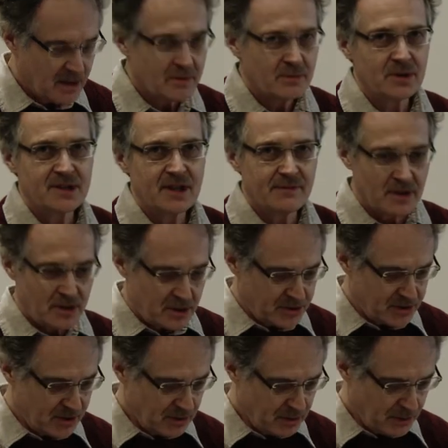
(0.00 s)
Whatever the
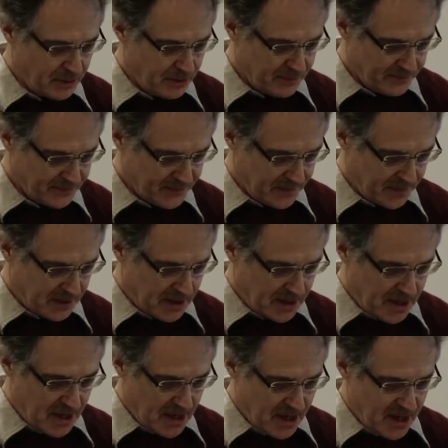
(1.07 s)
truth,
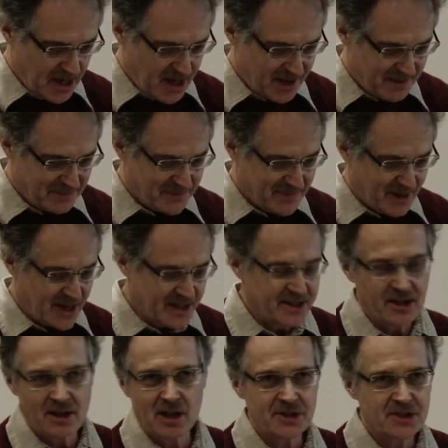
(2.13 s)

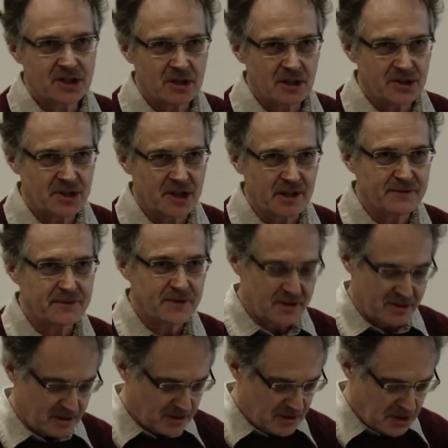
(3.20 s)
ideological
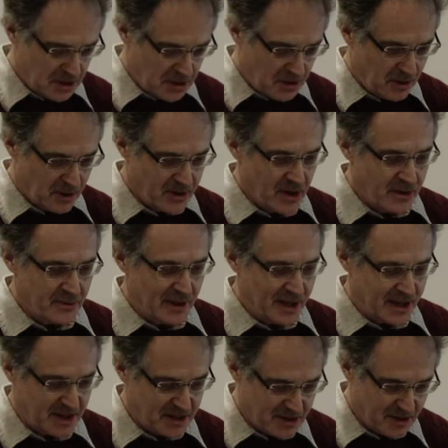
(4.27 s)
shift or
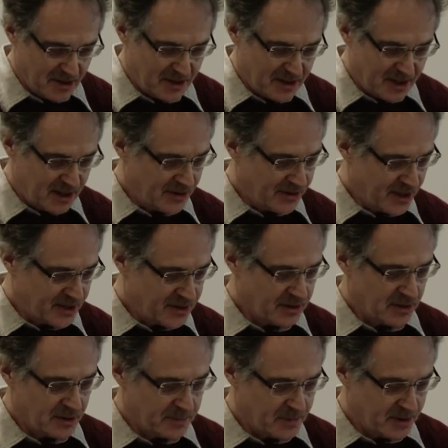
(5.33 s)
only a
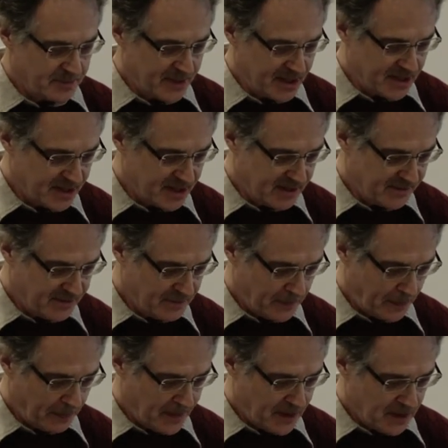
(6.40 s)
neo-retro perspective,
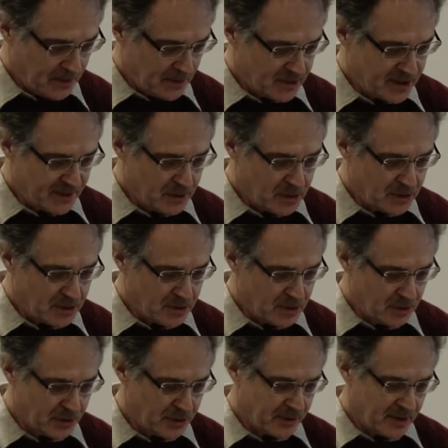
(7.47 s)
whatever the
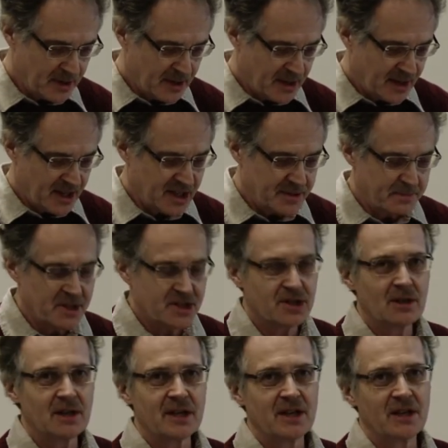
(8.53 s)
truth,
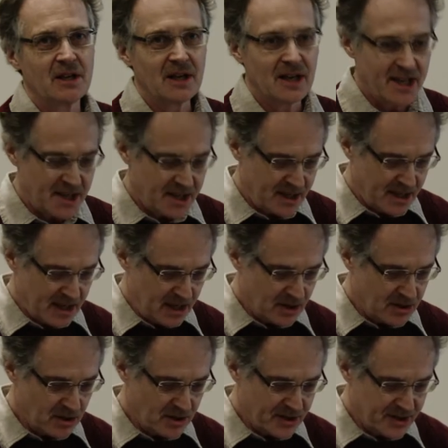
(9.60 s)
especially leading
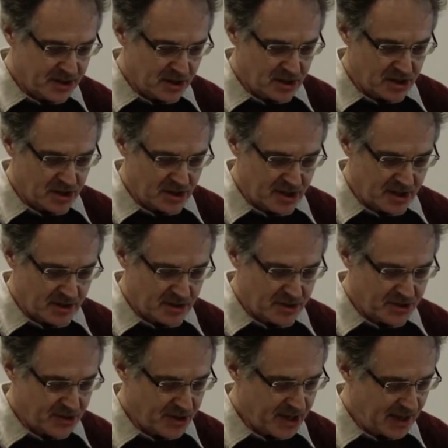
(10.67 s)
alcohol researchers in
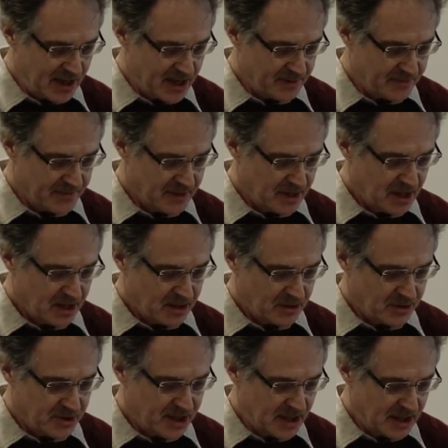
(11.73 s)
Australia, New
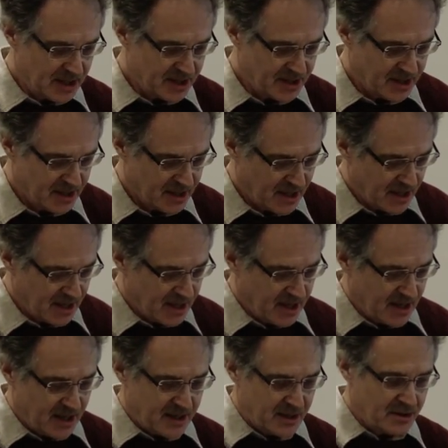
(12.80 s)
Zealand,
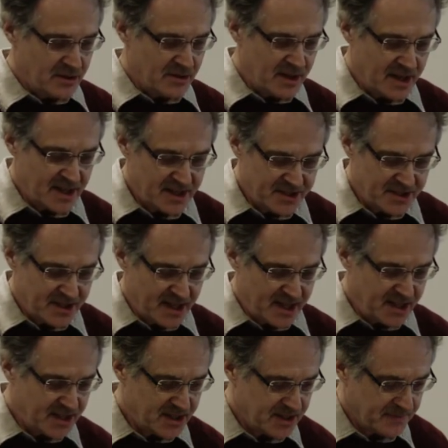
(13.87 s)
and the United
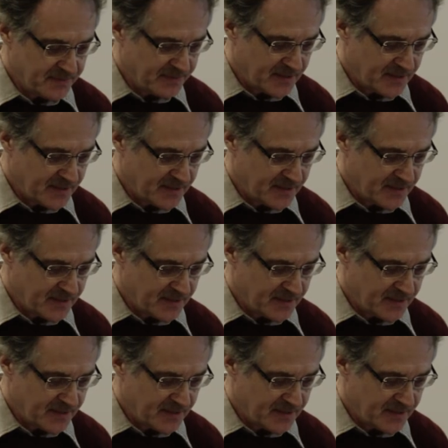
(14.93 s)
States,